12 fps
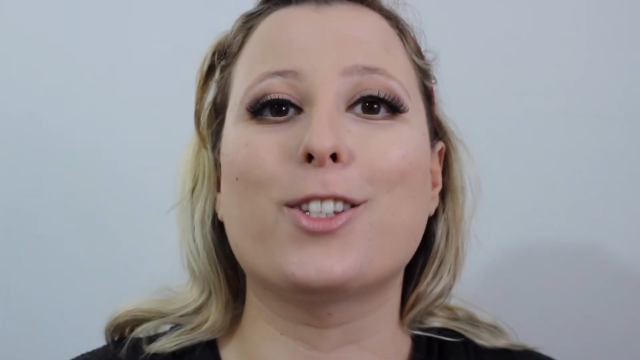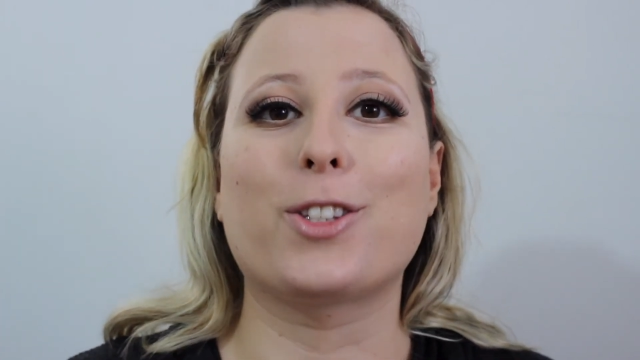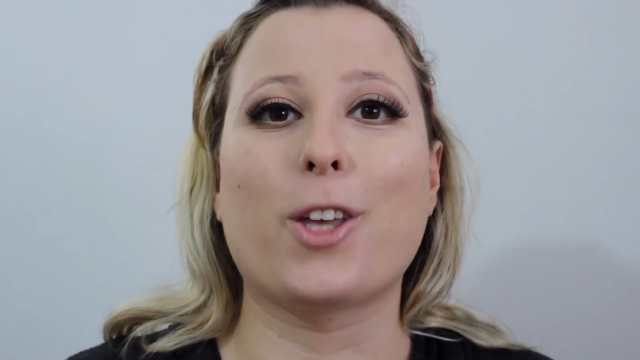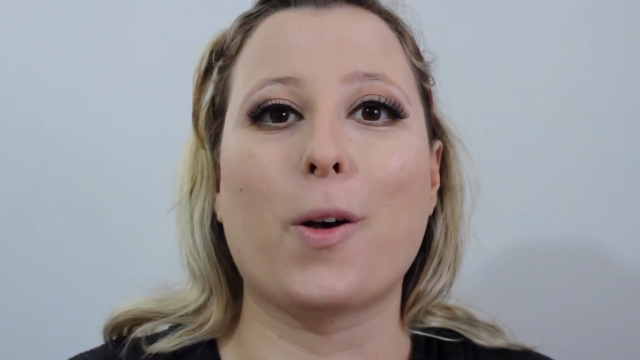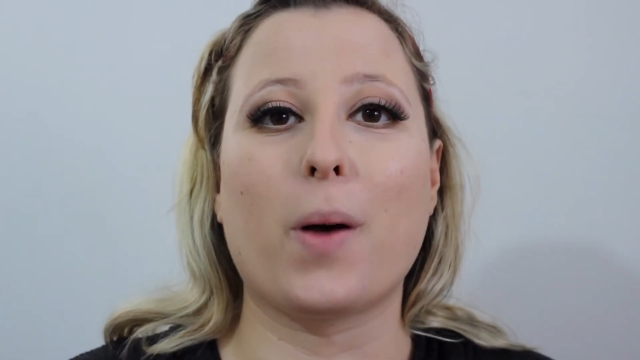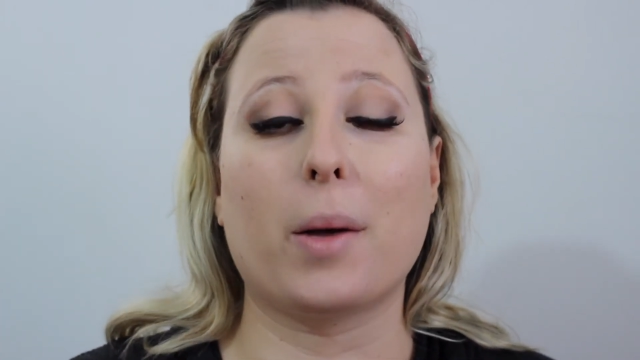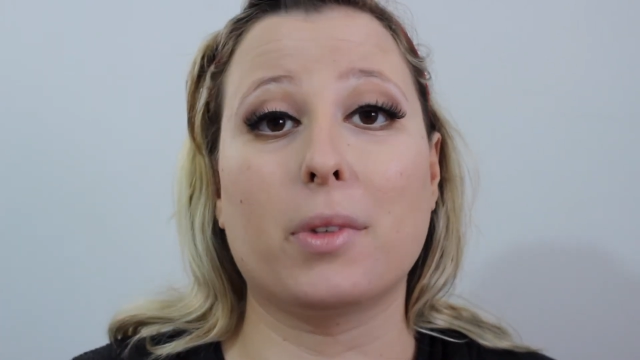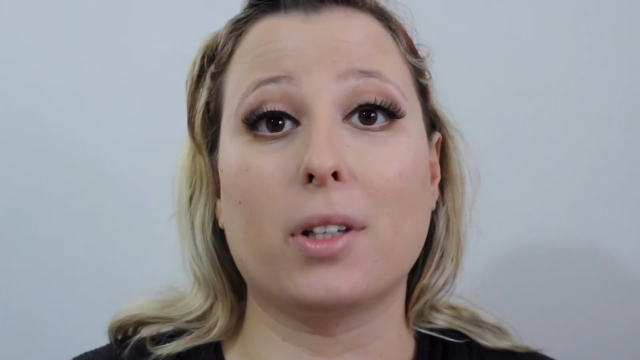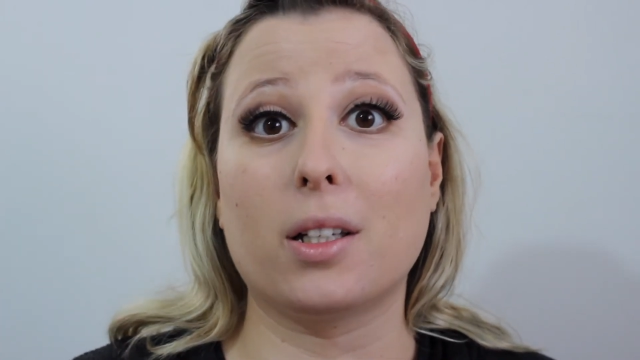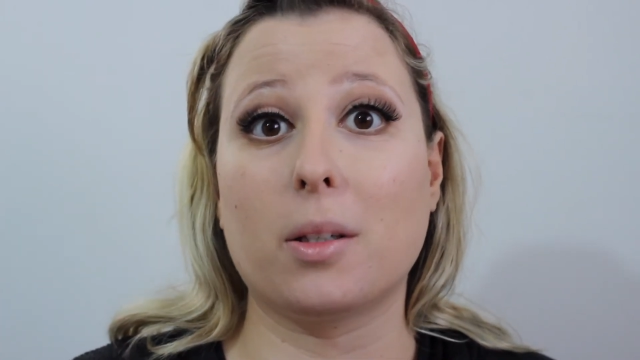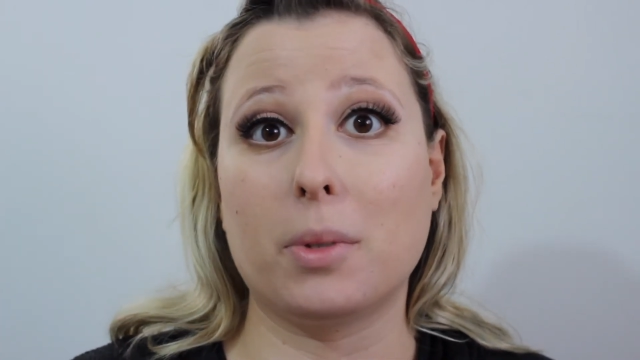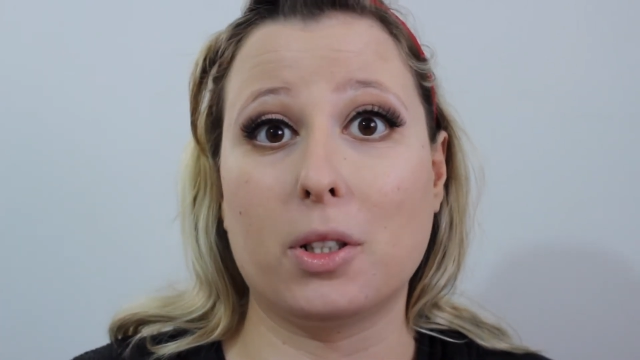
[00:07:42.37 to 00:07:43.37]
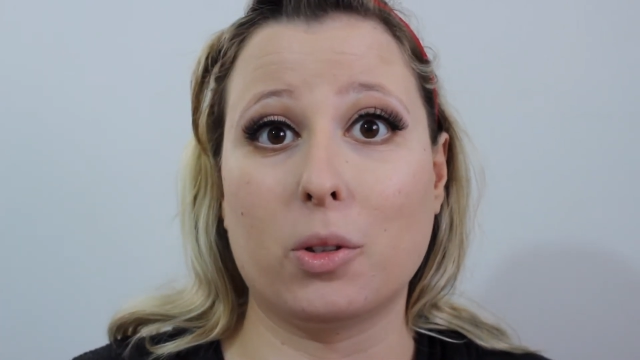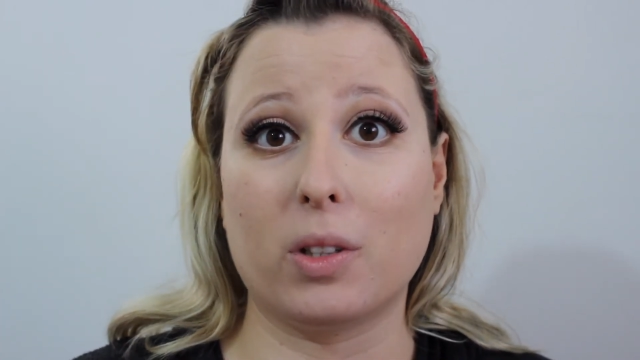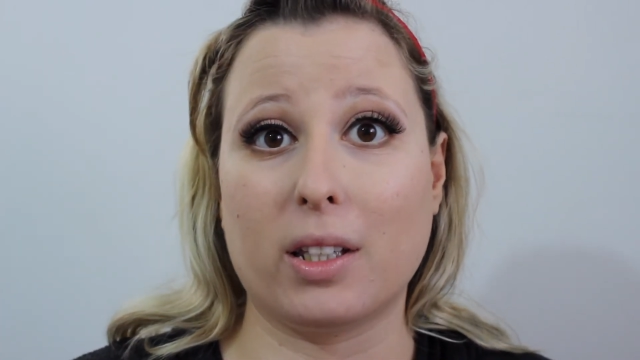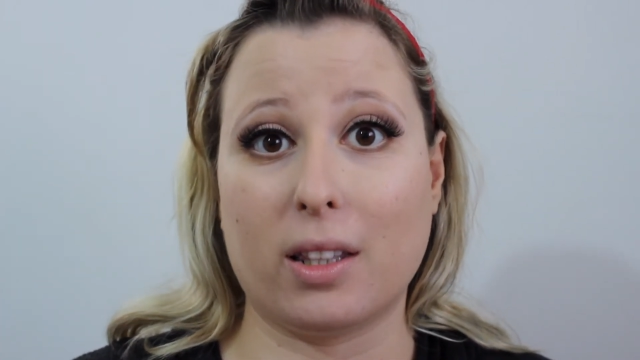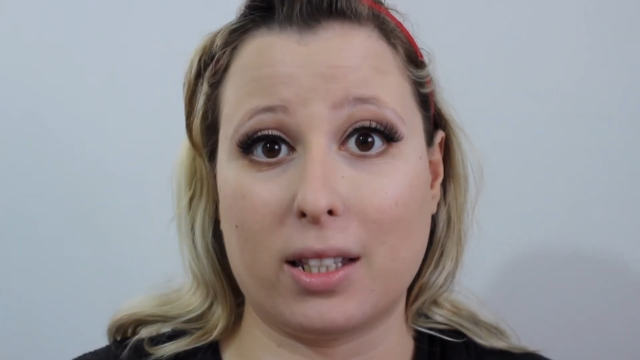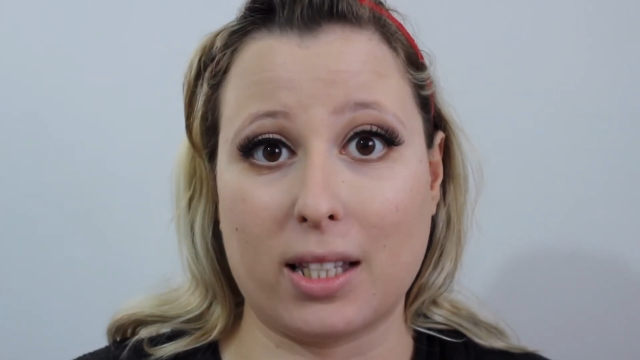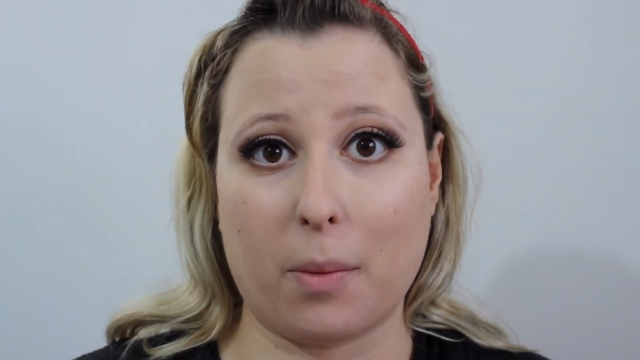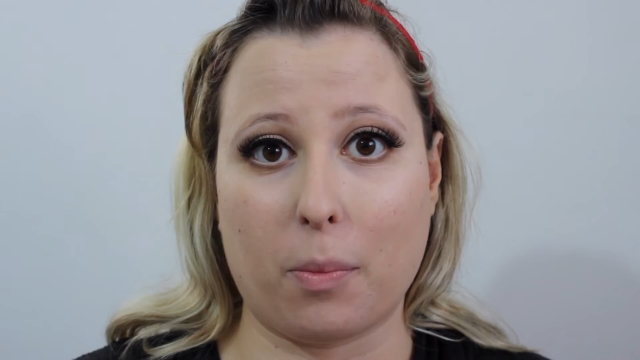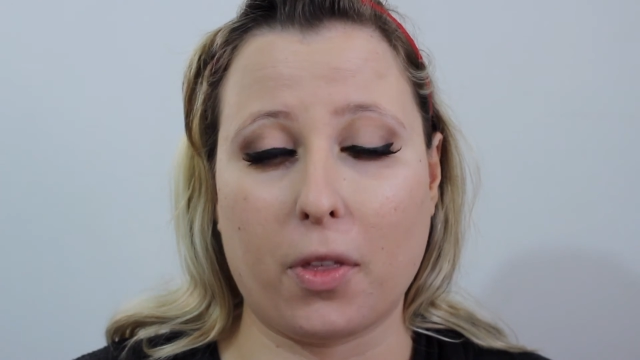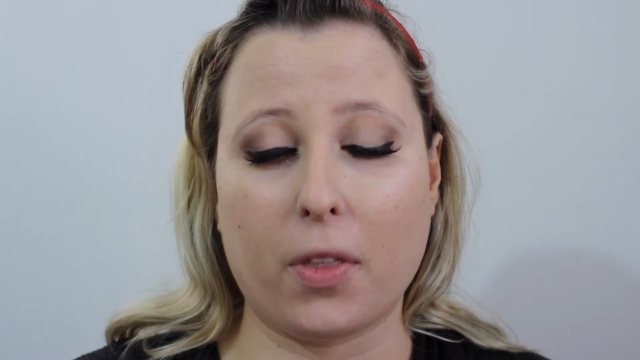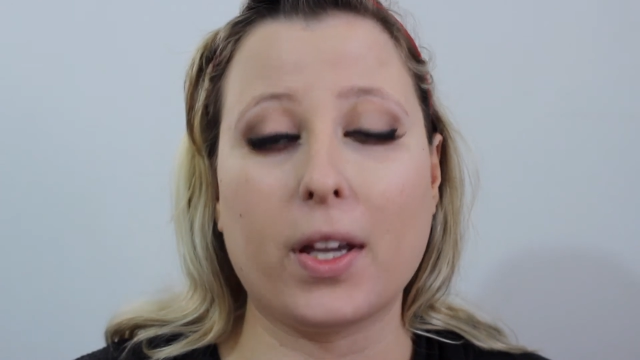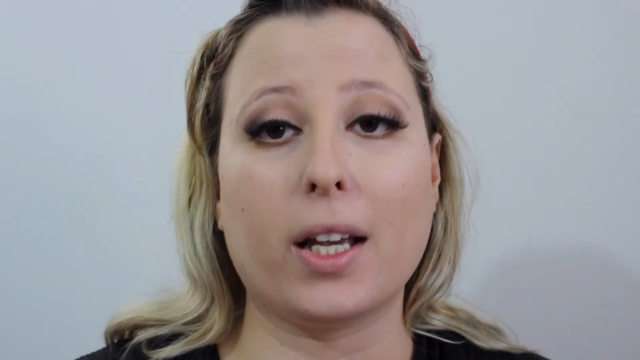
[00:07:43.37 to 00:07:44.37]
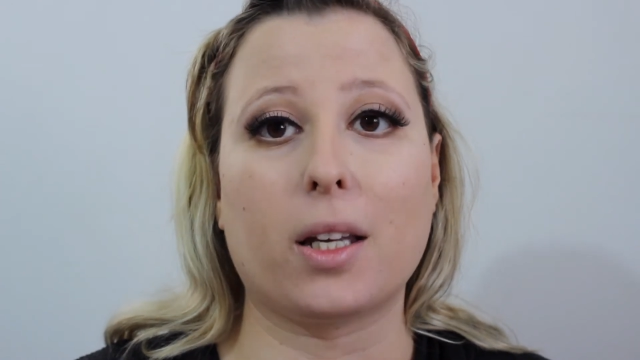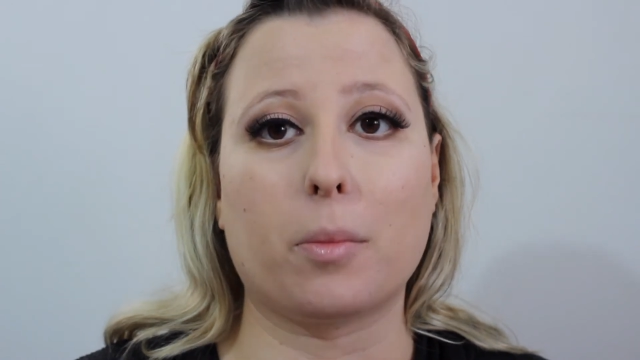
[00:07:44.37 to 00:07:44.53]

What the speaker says: So I'm going to be doing the same thing,